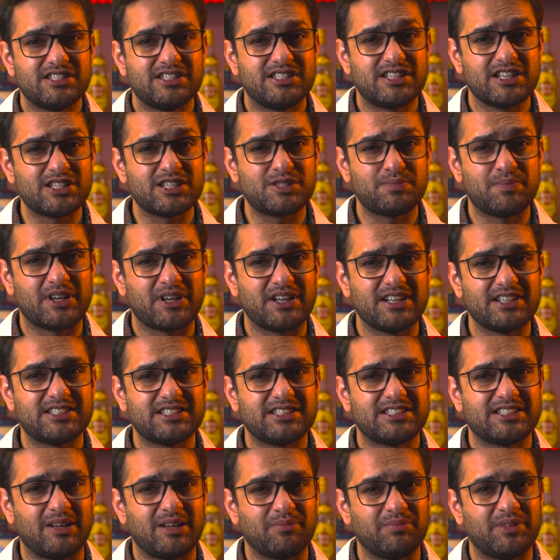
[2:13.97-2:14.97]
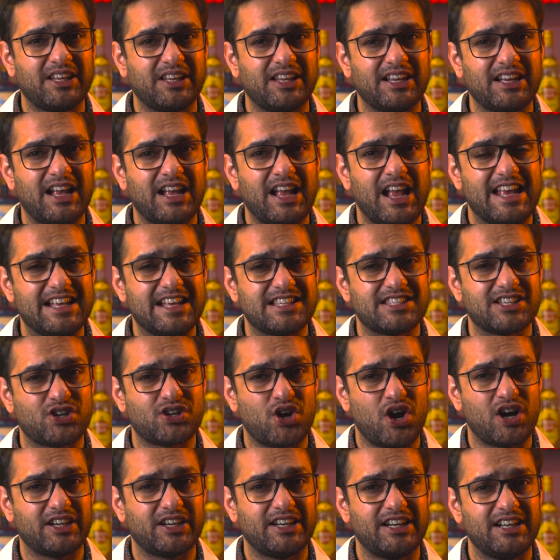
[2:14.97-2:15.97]
Just because something is a
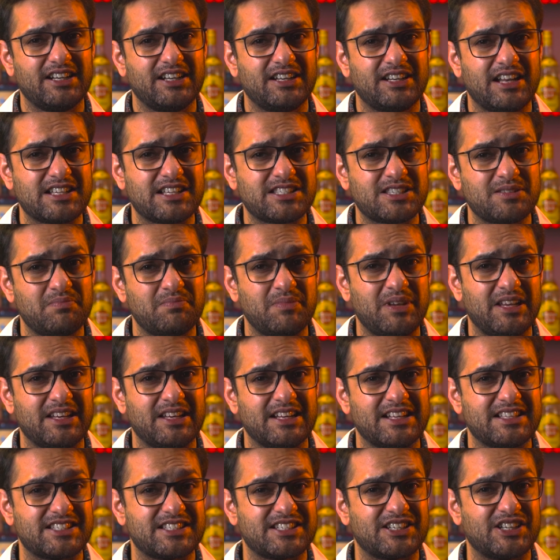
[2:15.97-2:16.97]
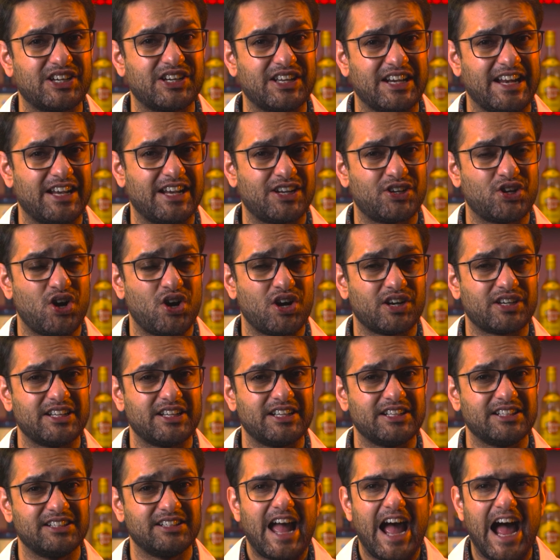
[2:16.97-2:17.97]
cocktail doesn't mean it's a great
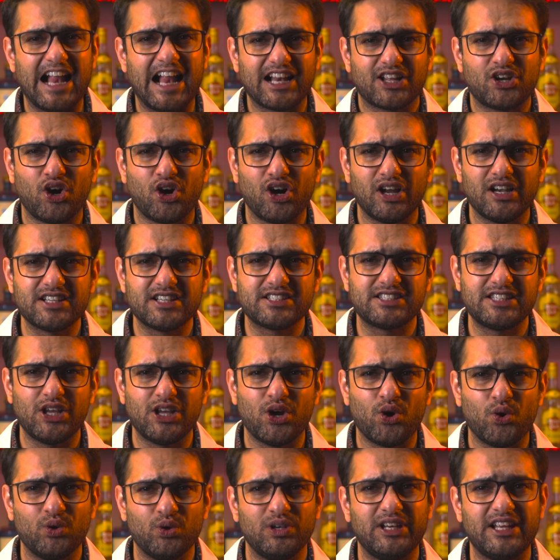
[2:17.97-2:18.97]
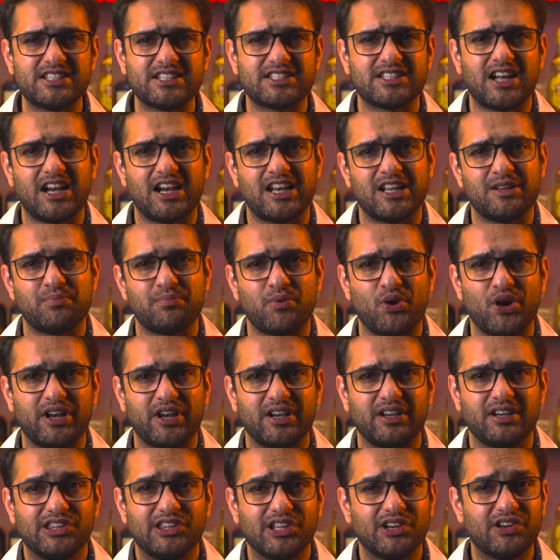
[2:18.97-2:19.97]
cocktail. Alcohol is the only starting
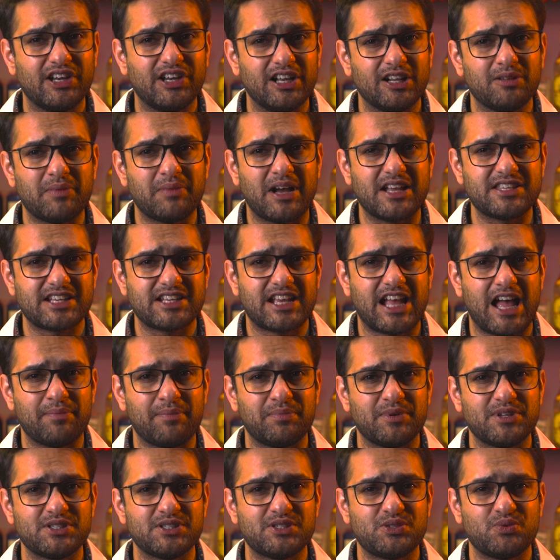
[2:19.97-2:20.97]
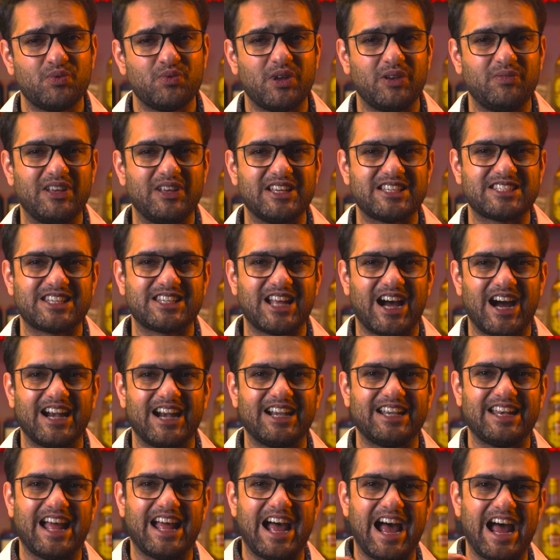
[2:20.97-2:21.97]
point. The real magic happens when we
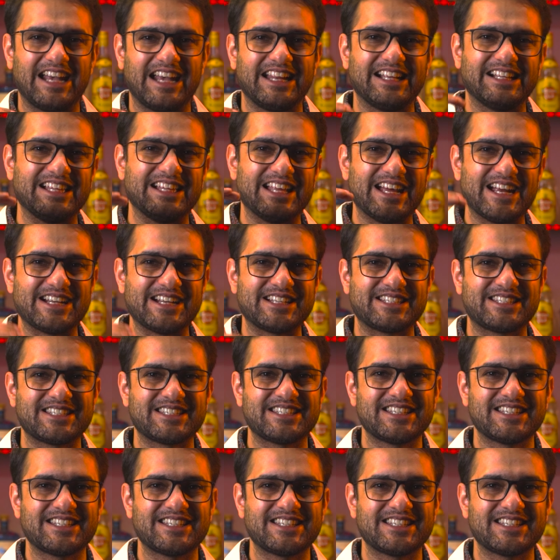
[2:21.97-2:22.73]
start adding layers.